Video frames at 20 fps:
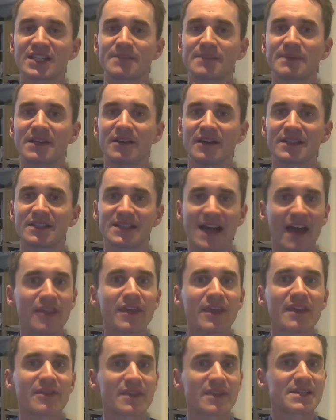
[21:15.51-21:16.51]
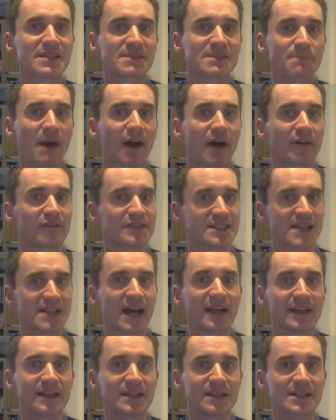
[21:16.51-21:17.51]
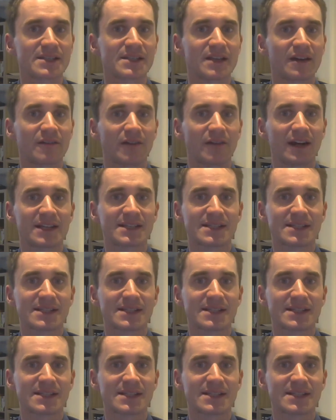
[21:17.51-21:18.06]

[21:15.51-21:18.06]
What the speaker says: because I think this is part of science, right?